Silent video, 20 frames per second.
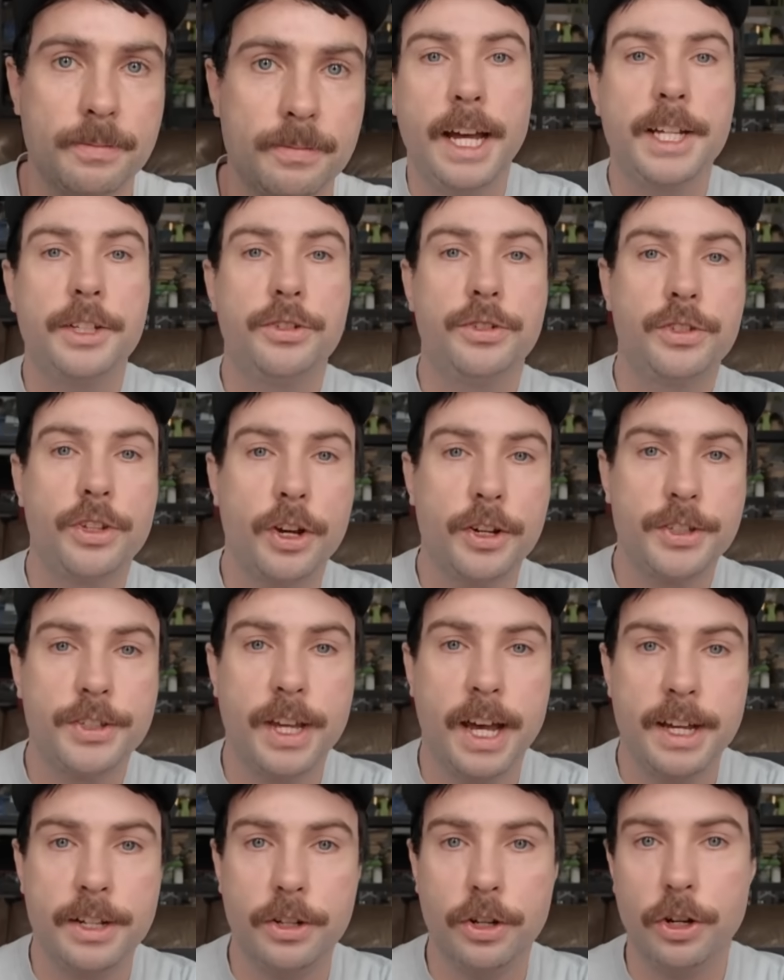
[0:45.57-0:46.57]
Nitrous
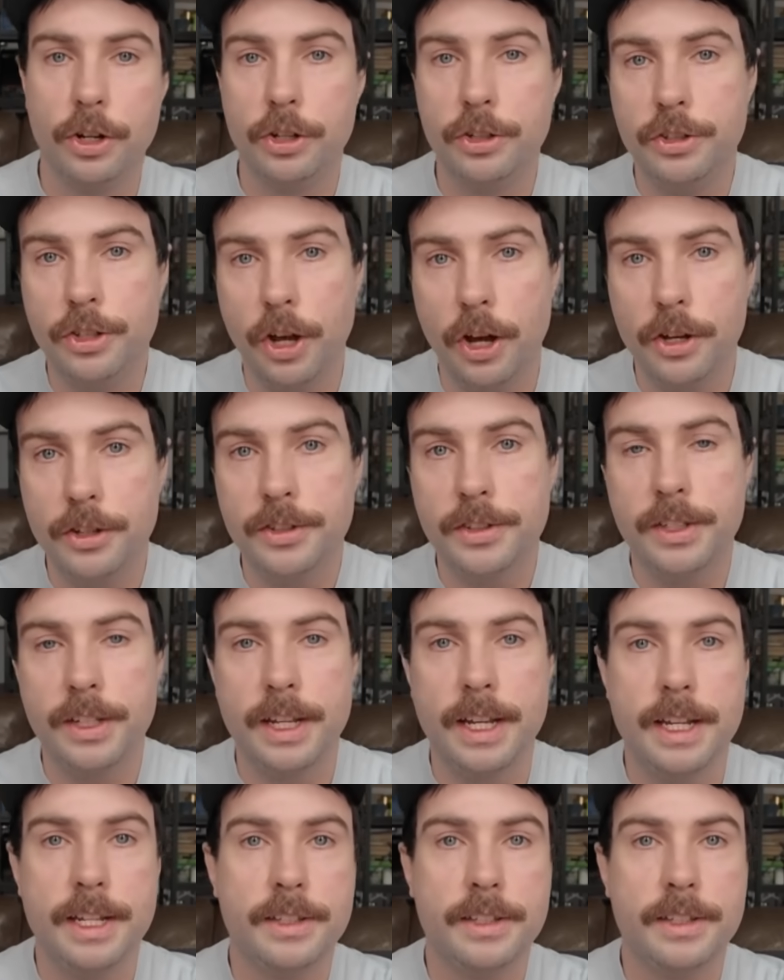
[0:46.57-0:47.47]
oxide, or NOS,